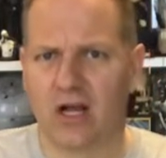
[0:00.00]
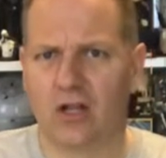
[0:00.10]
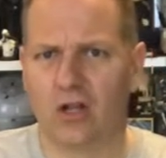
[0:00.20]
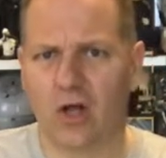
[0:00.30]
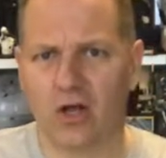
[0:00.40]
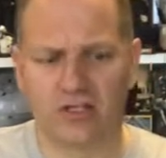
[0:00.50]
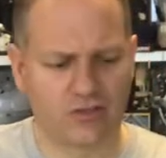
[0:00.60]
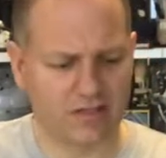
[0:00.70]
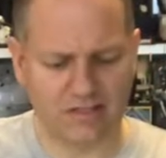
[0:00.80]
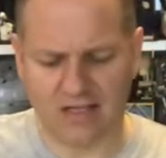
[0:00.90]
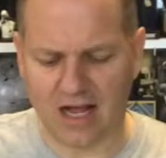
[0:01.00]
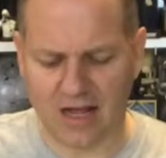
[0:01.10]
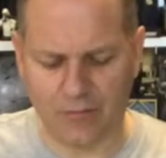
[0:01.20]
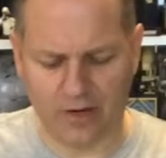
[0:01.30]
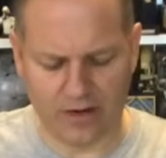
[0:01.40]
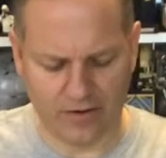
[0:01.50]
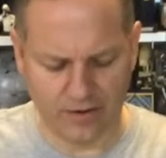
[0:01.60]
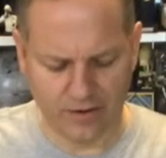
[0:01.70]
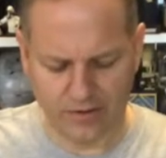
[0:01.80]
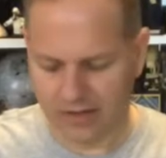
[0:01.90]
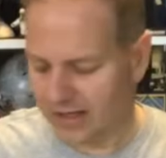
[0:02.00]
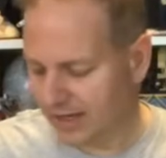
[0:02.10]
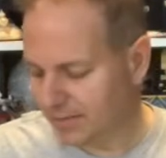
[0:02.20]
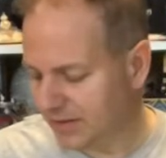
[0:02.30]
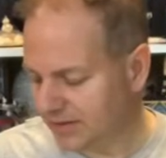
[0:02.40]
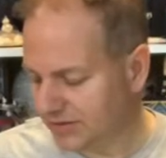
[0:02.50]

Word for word: a long stretch of time where um,